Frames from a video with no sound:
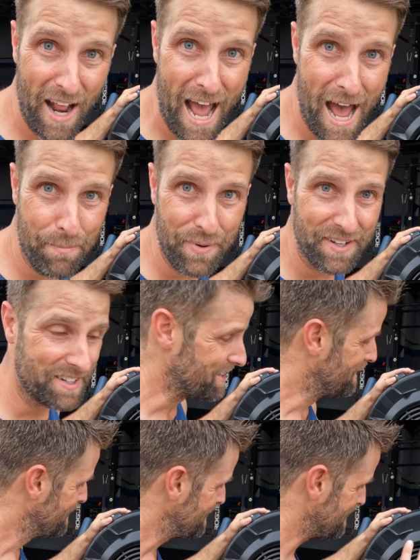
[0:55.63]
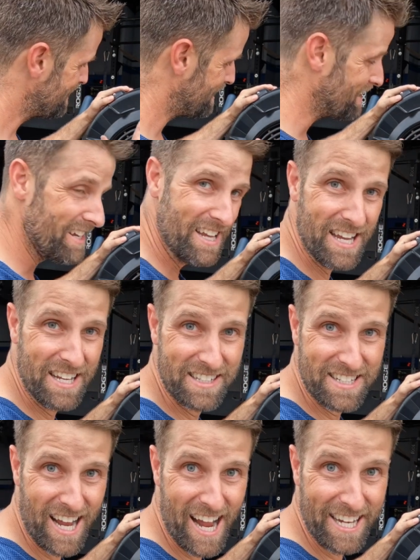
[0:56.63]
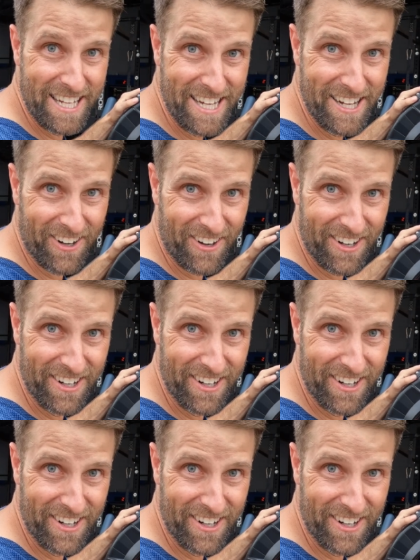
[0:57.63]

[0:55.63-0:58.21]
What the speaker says: happened inside here.